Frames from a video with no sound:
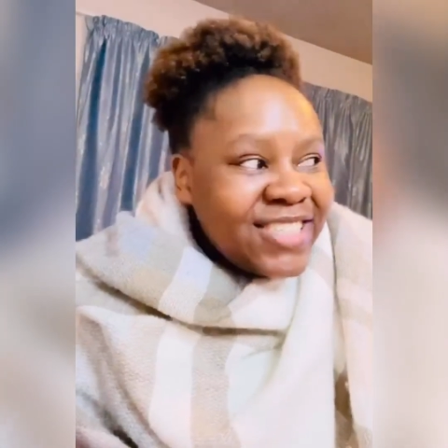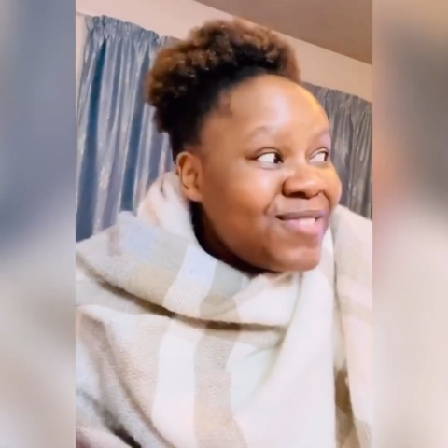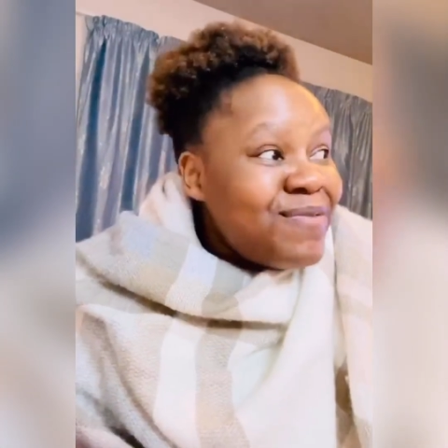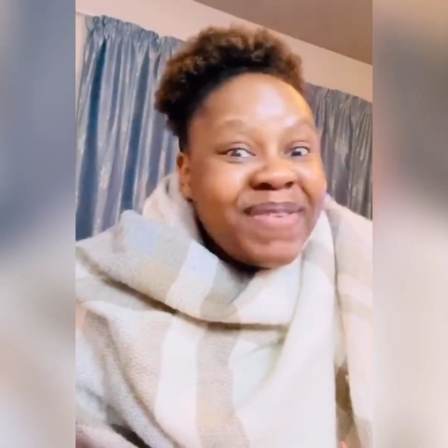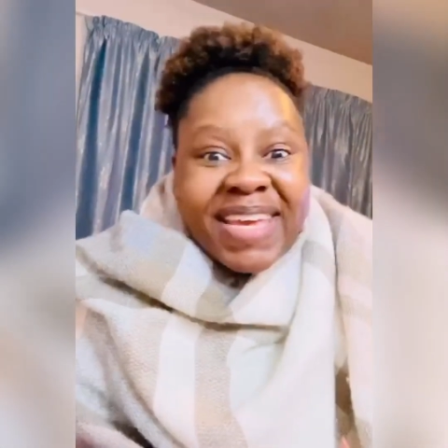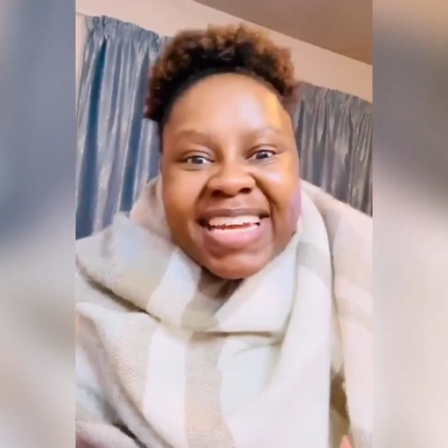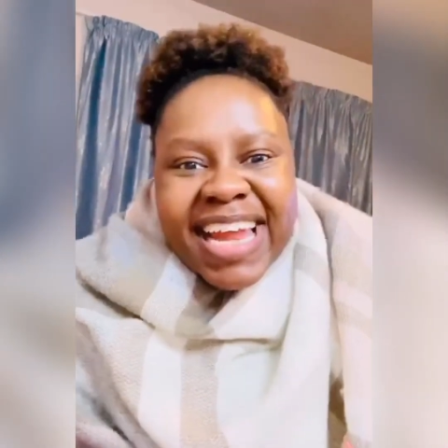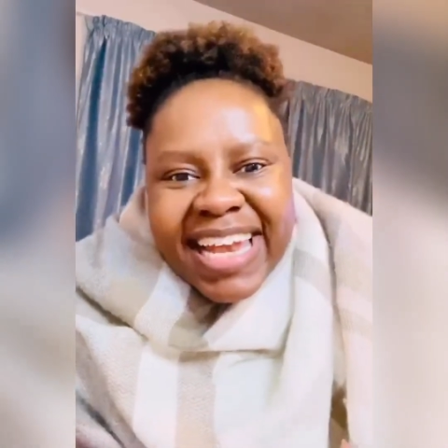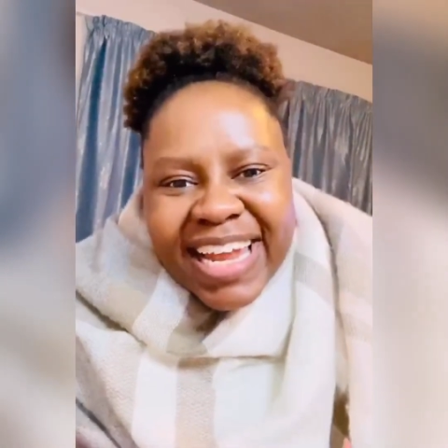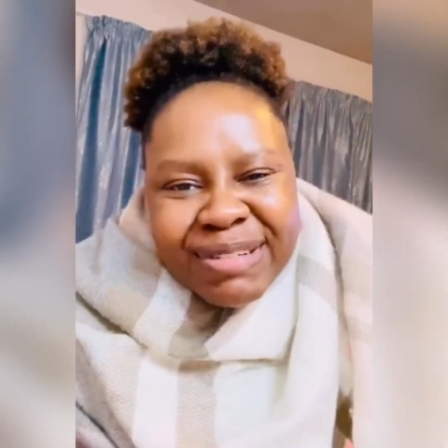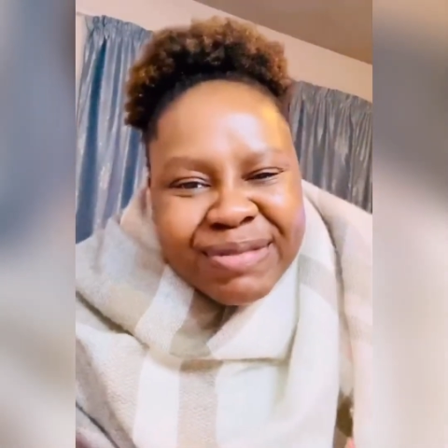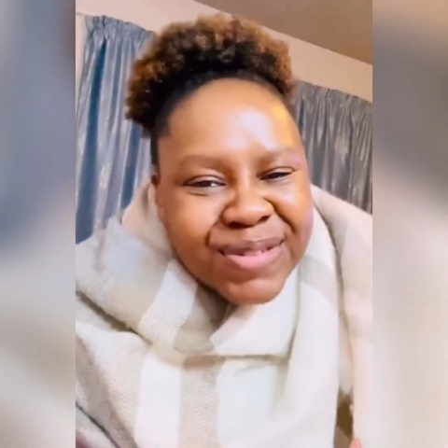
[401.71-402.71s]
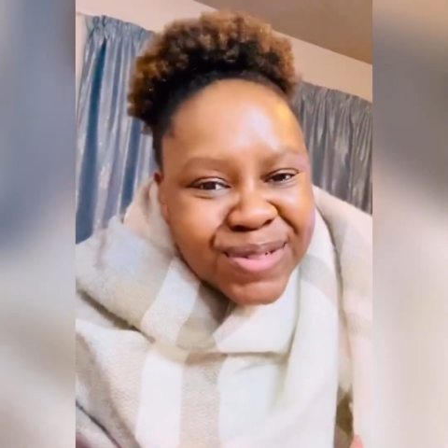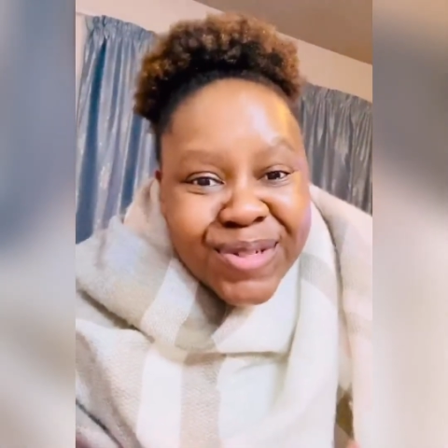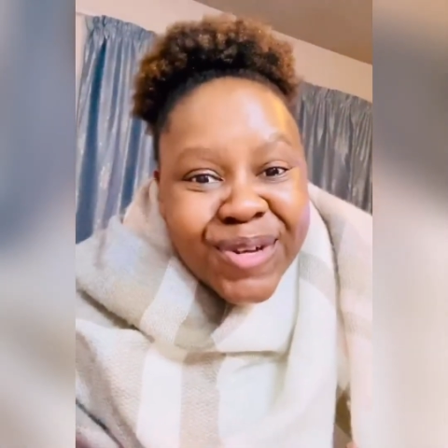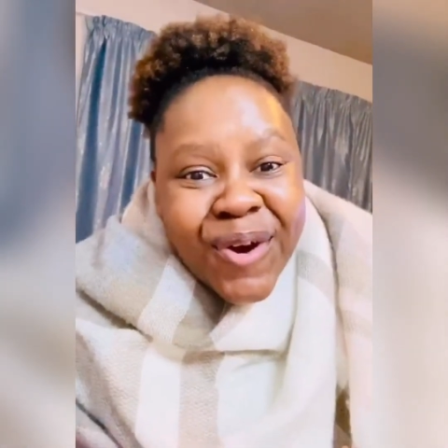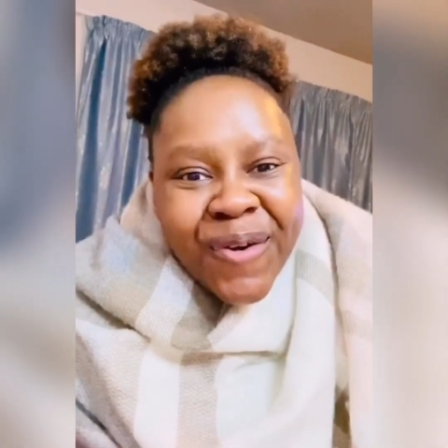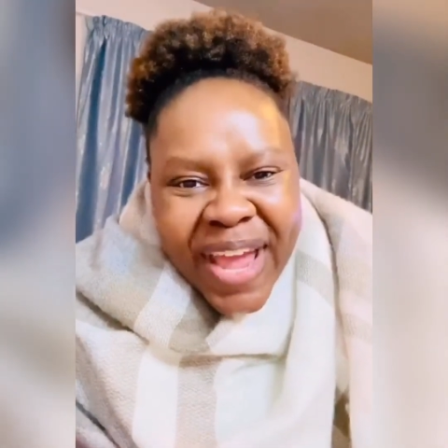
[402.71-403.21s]
to be in a lift or to
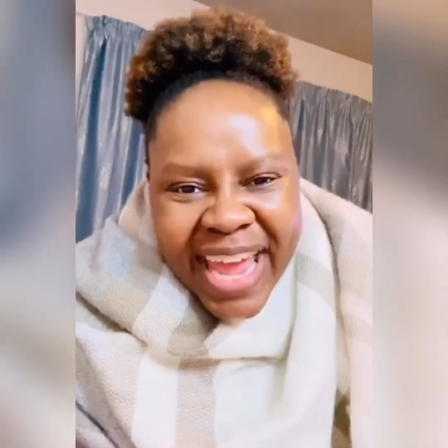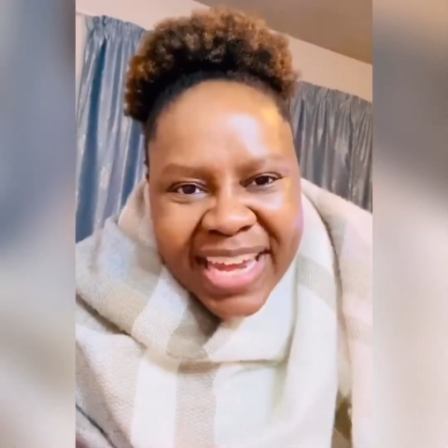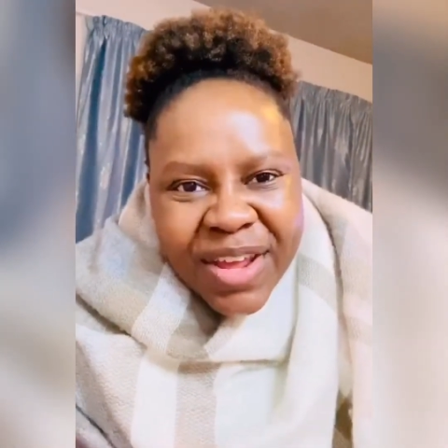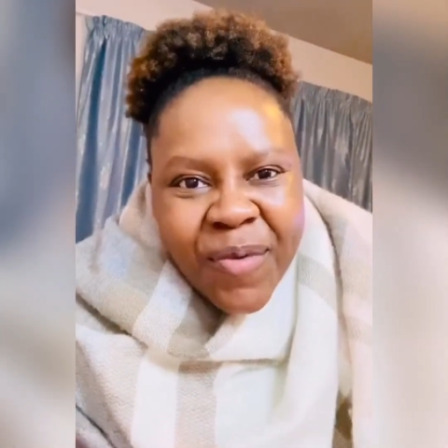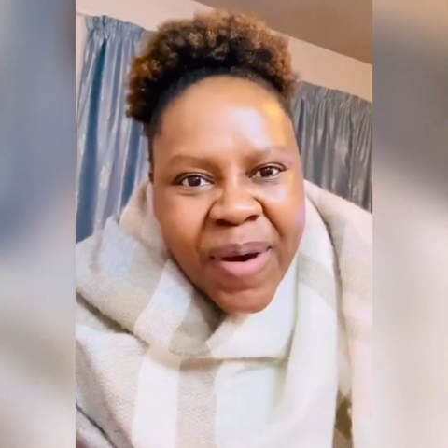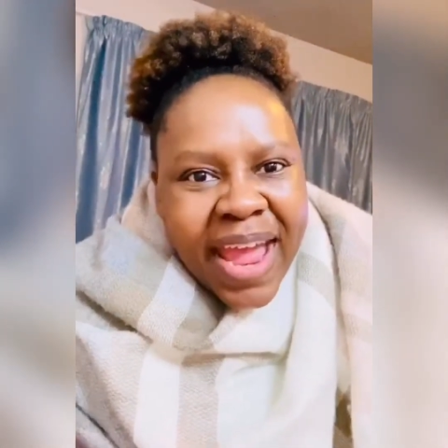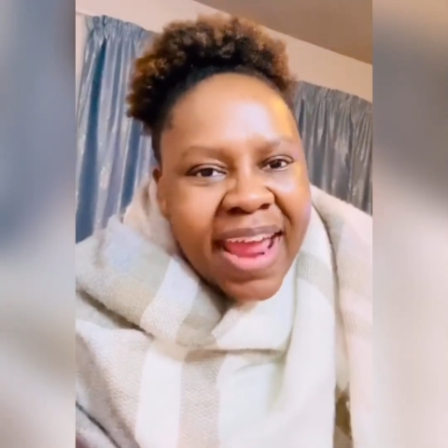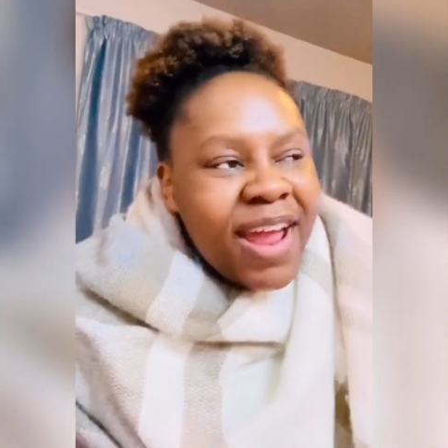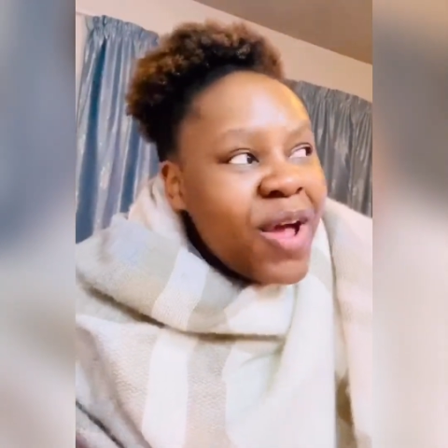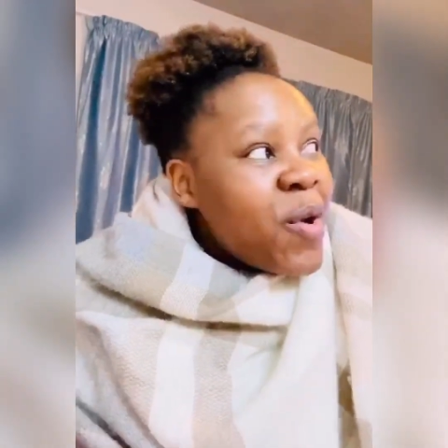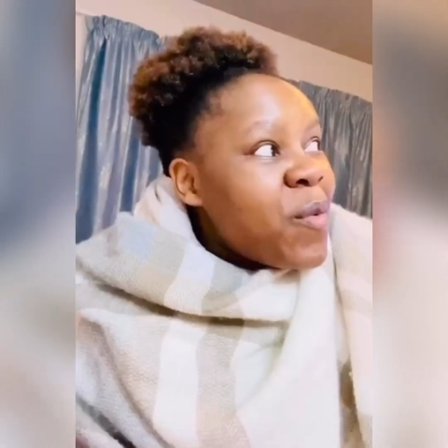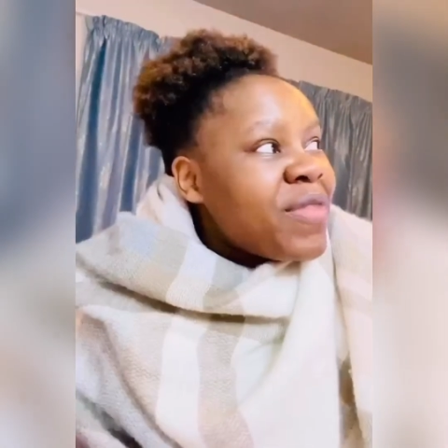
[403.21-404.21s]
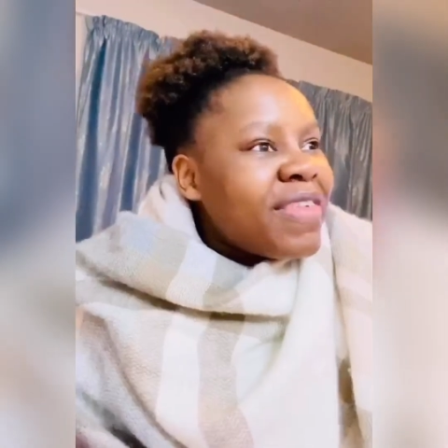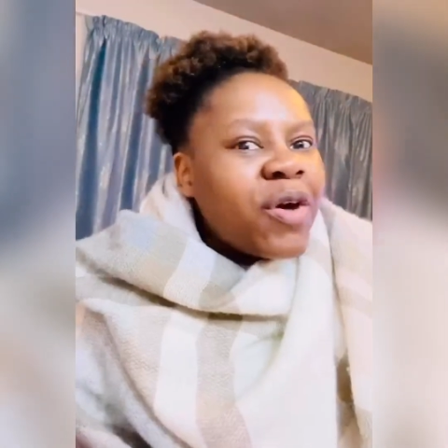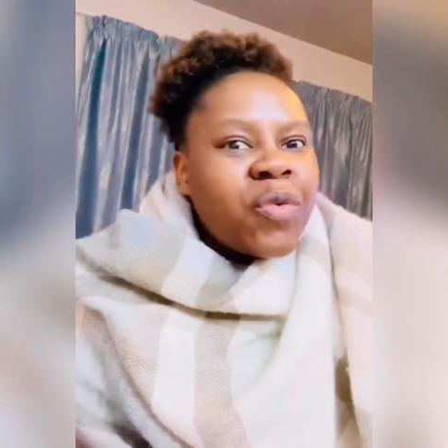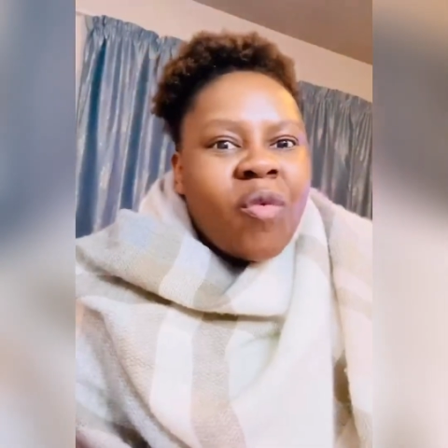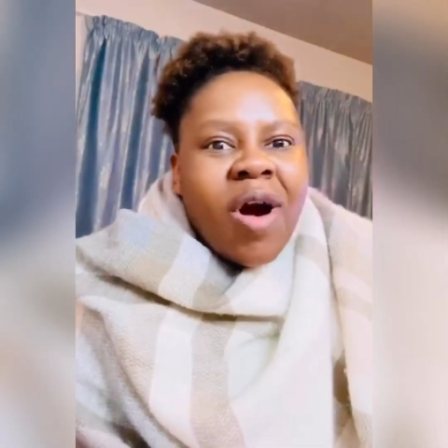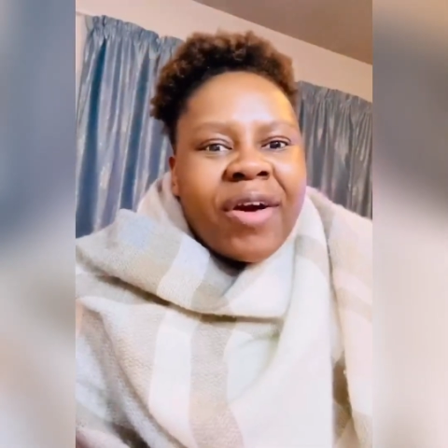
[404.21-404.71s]
go anywhere
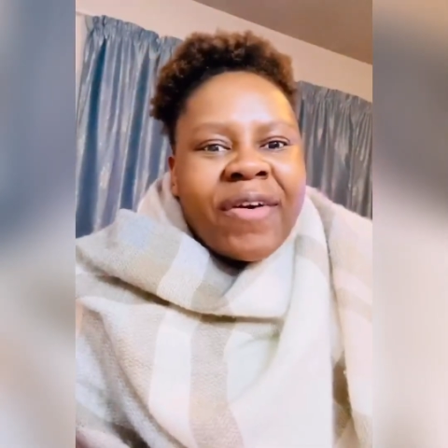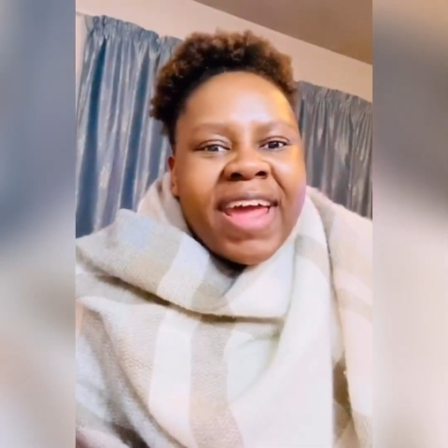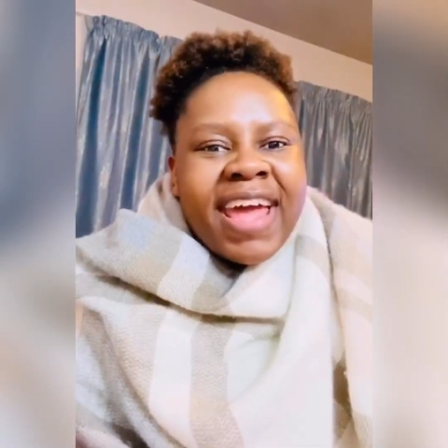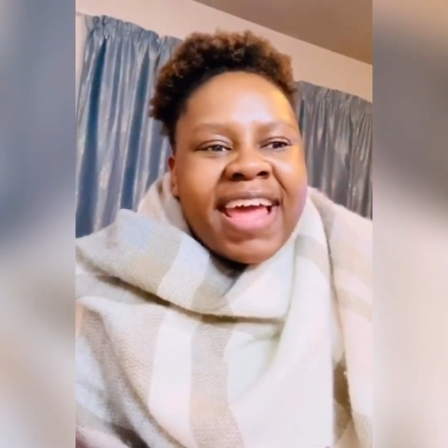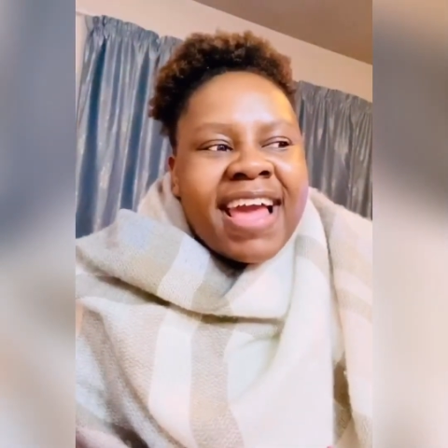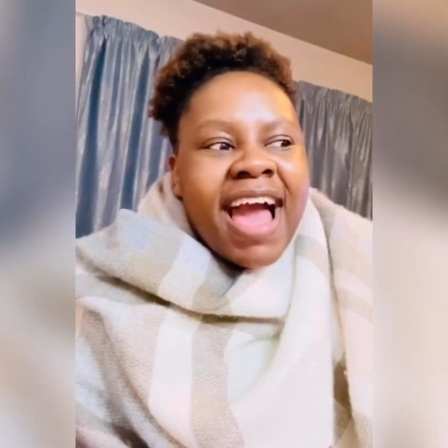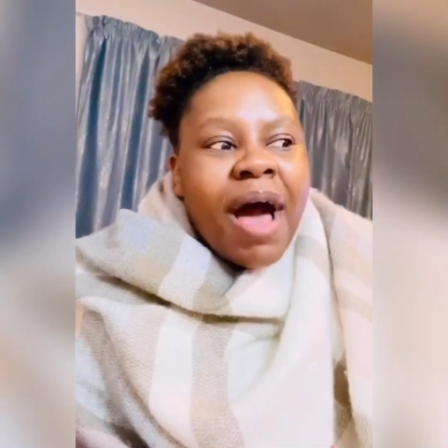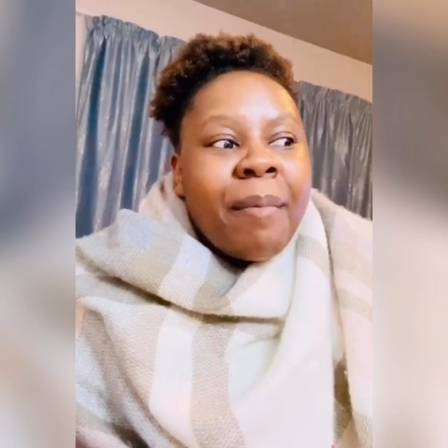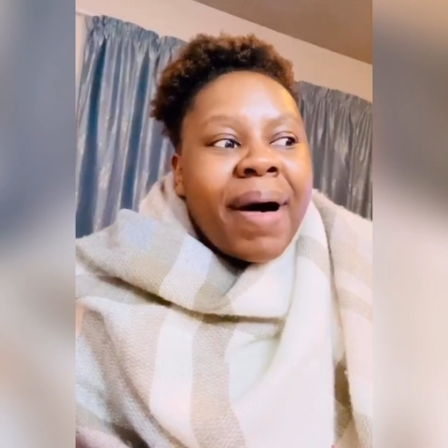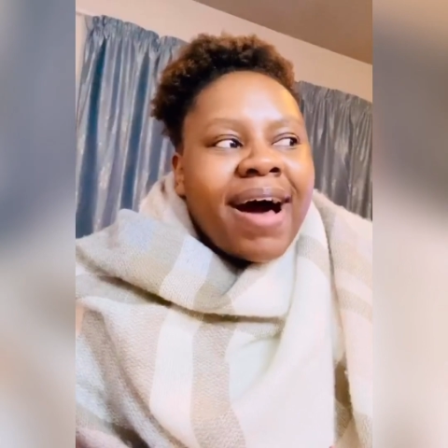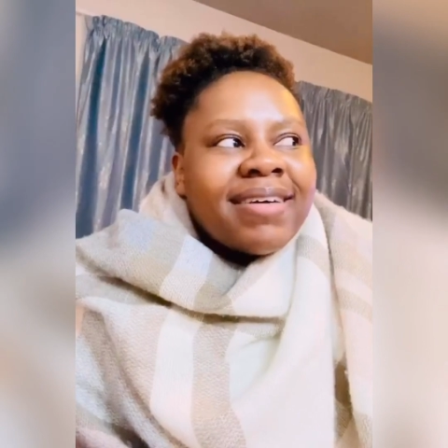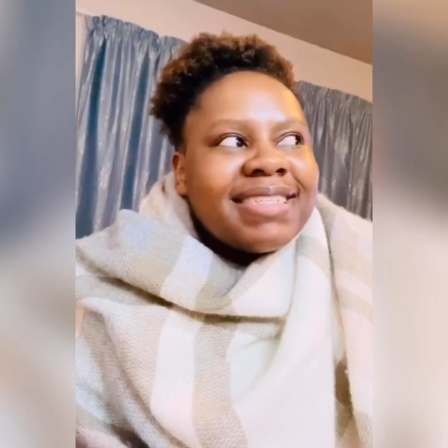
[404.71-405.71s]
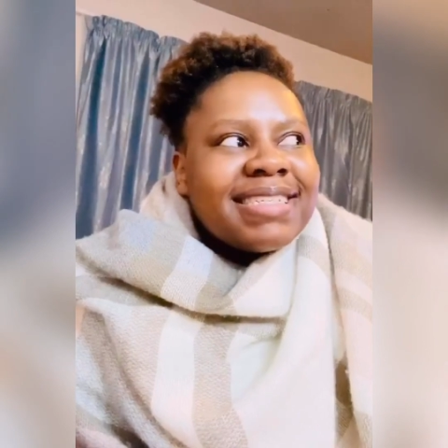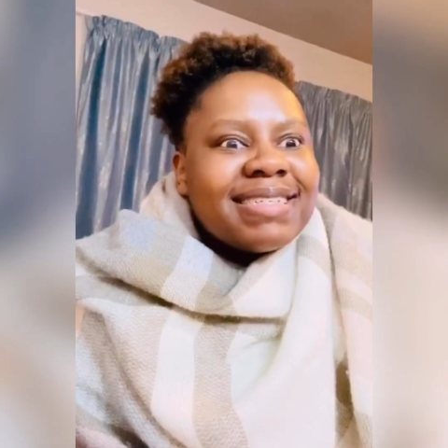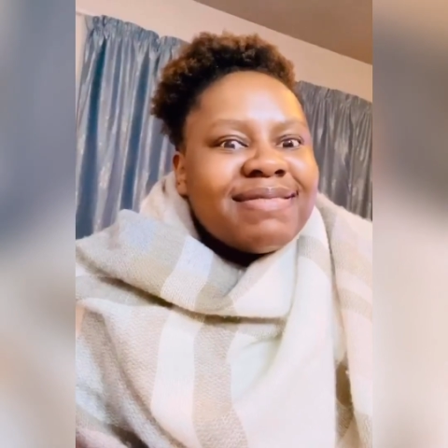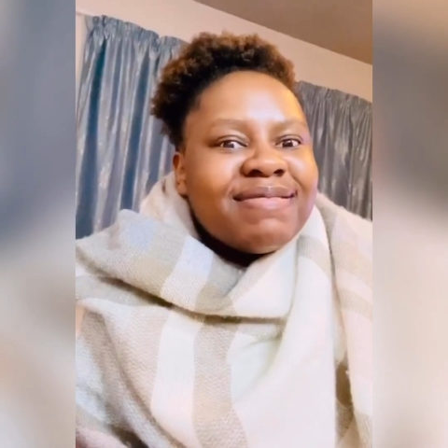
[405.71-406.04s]
without worrying about